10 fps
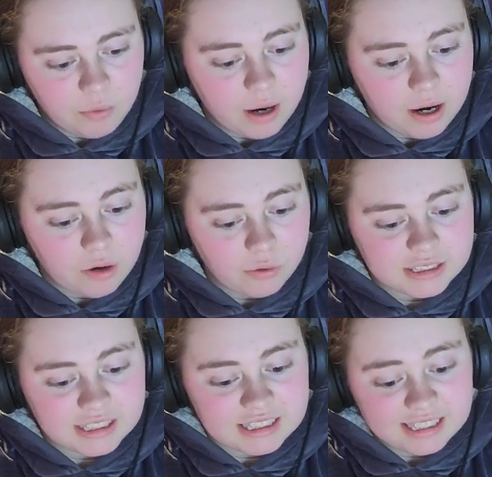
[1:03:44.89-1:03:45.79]
Wow, how
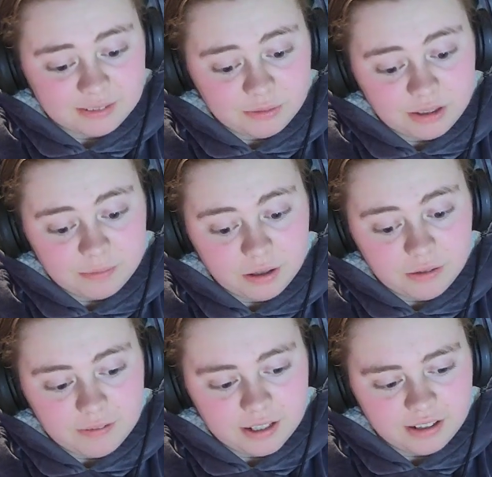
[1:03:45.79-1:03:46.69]
crazy is that we're
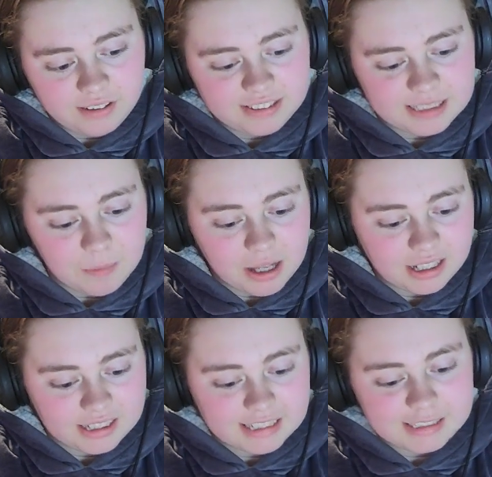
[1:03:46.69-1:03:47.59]
both here on the same
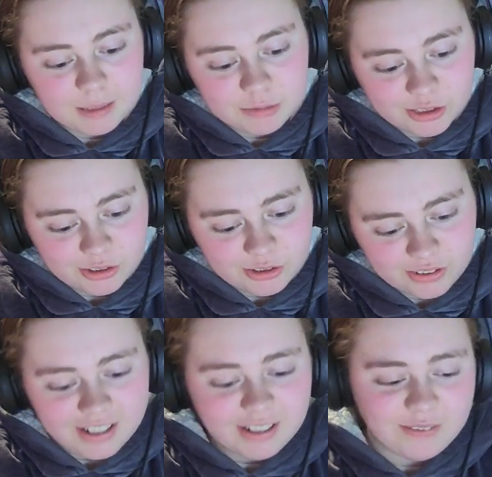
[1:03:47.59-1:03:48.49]
island in the same
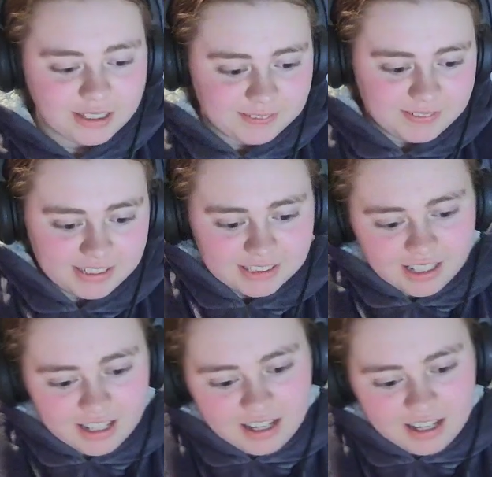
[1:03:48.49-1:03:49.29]
jungle, face to face.